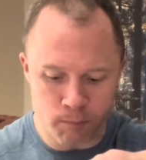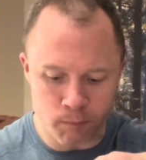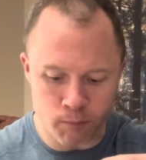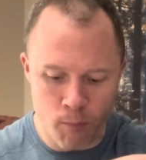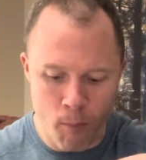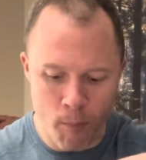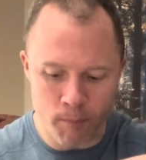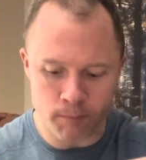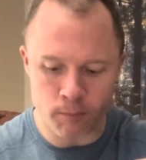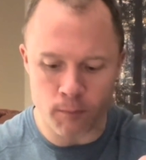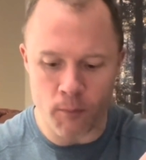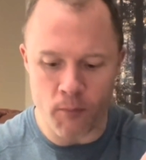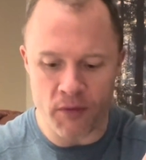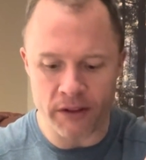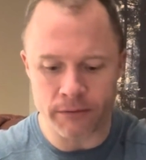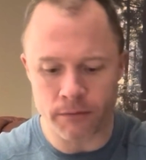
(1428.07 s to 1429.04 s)
It's because
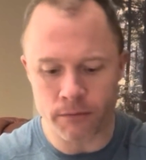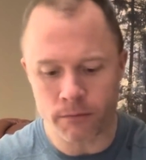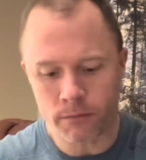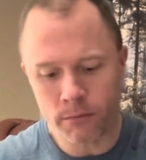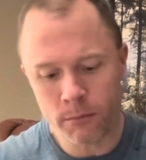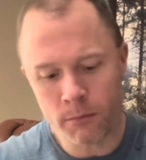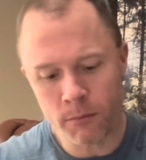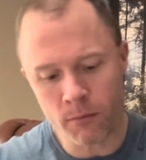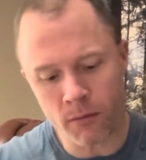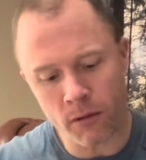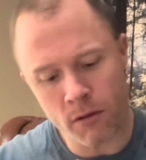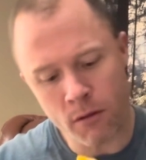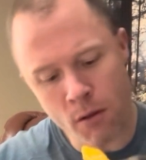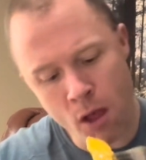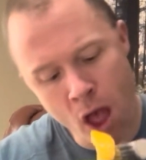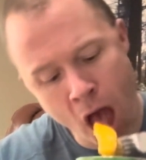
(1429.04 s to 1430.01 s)
the work
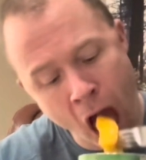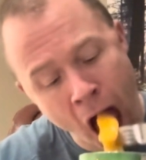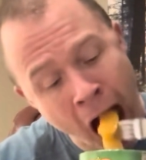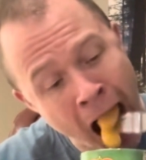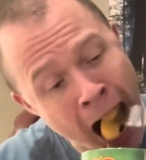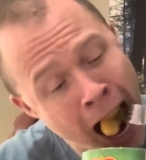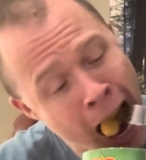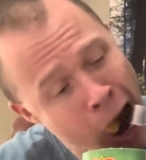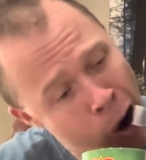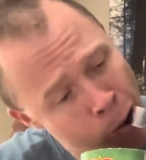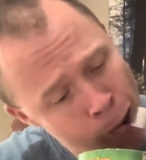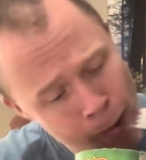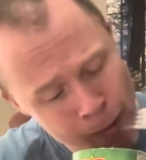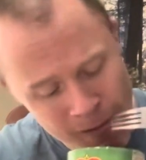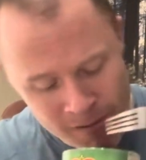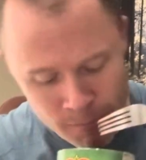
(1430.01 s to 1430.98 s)
capacity, my body's
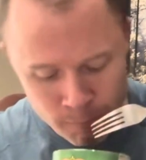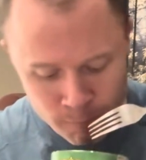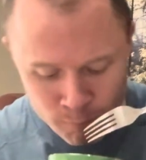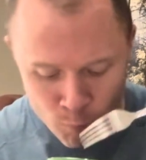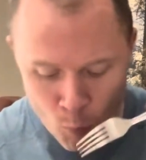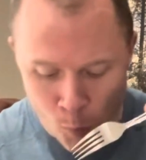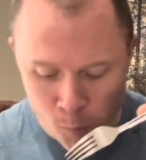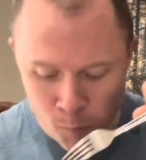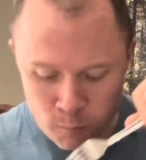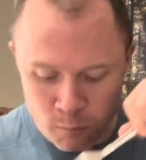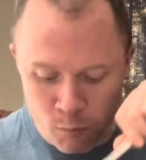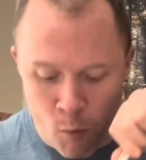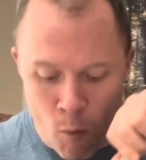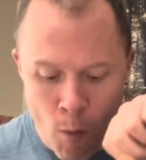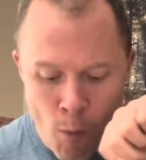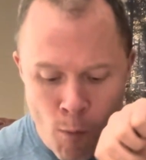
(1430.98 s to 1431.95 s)
running hotter, I'm
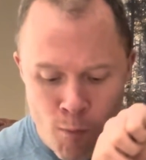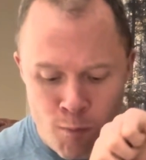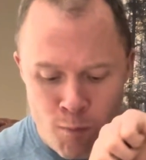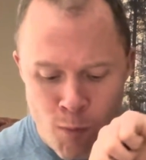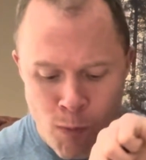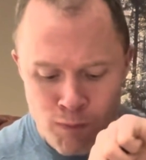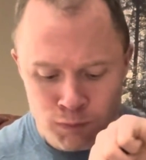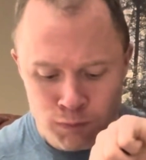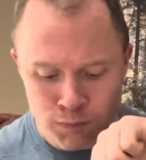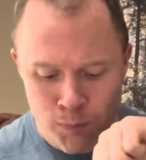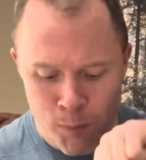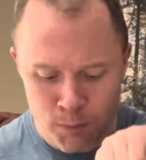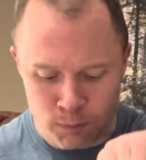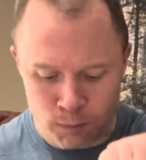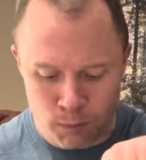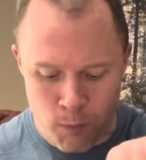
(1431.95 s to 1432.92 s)
putting on muscle.
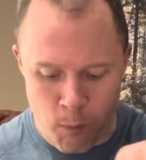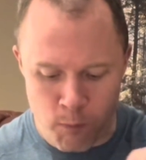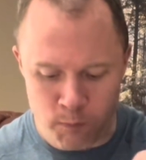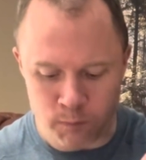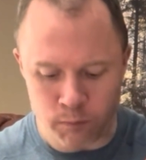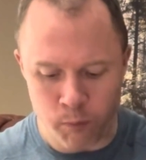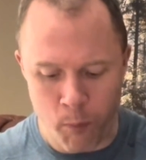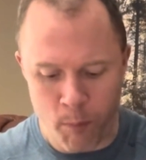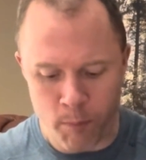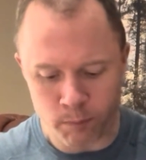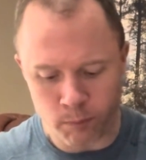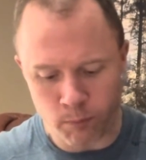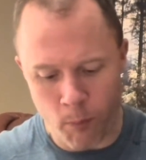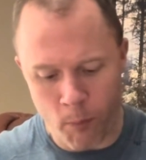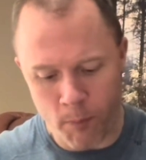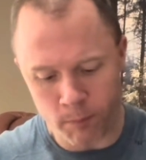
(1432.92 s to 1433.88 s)
My
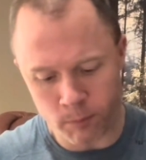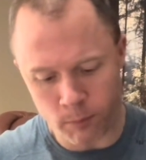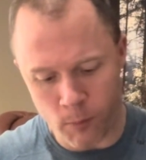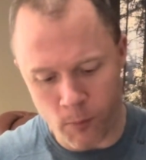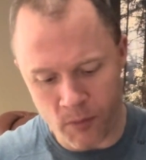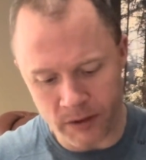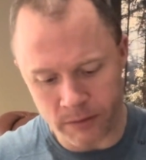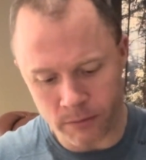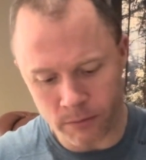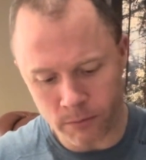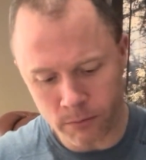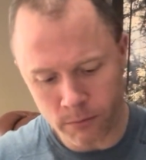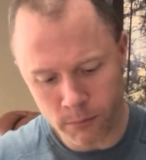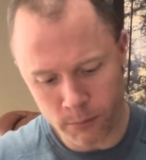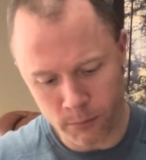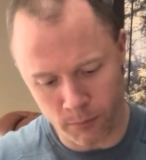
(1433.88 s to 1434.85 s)
body's thanking
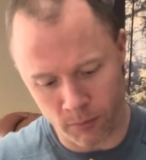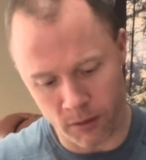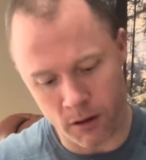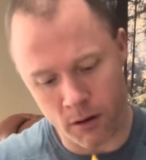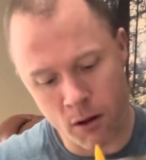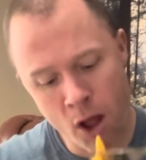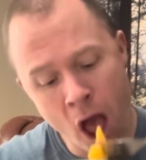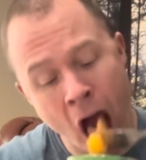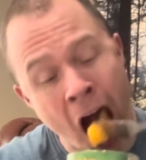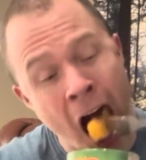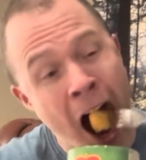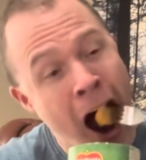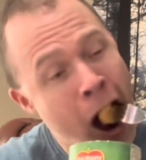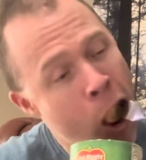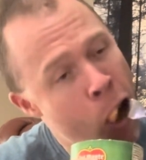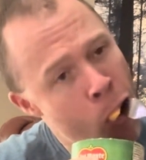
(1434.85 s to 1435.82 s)
me.
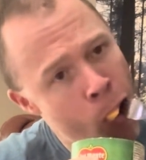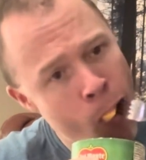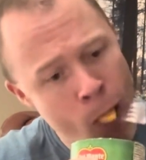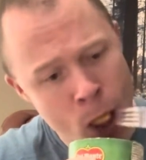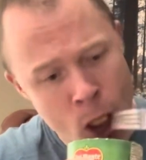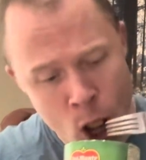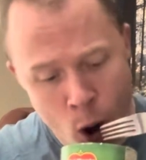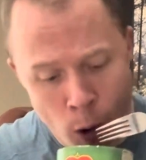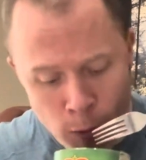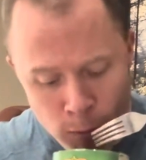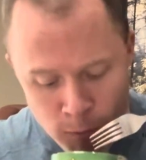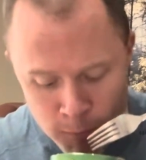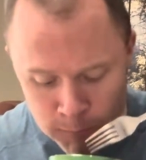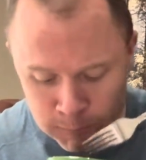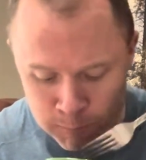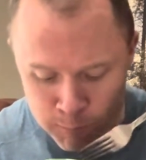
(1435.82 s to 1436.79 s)
That's
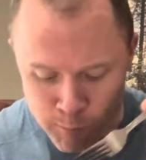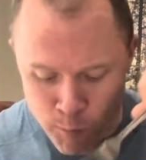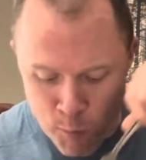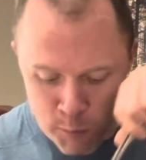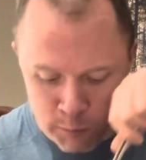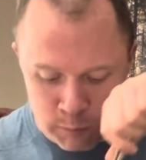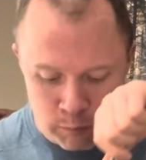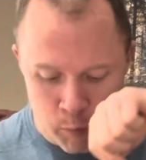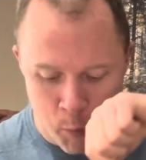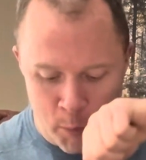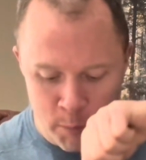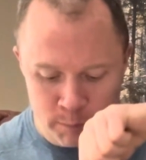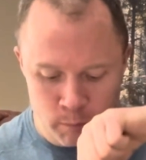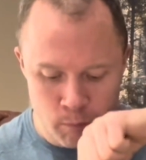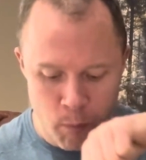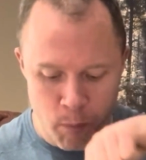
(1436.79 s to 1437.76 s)
how this works,
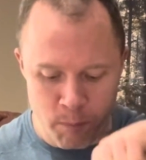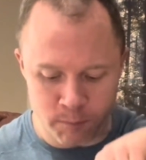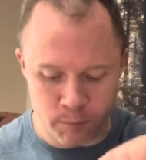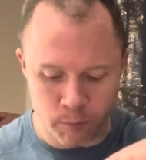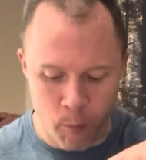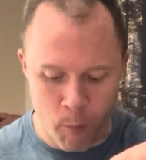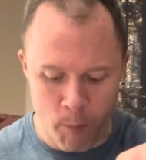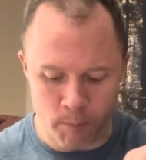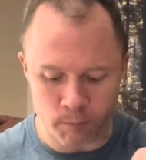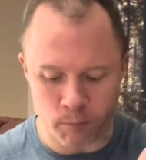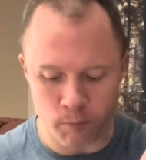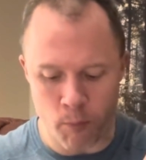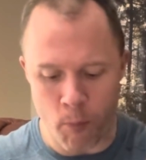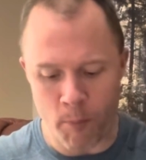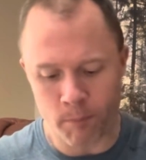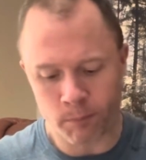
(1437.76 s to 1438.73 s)
fatty.
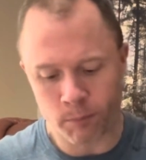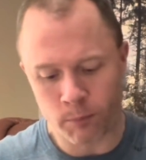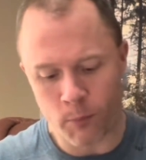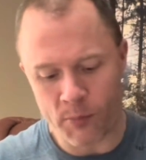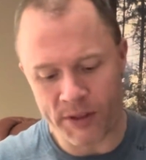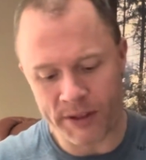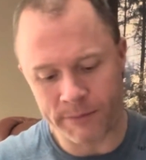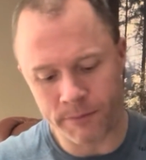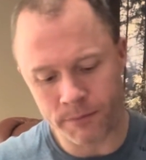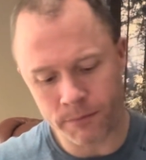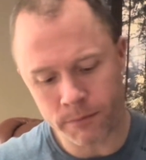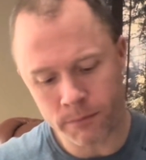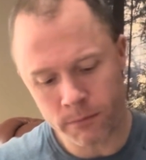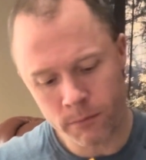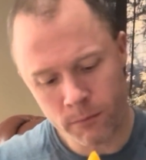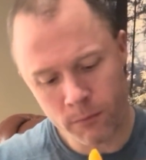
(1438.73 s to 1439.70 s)
Okay, that's reverse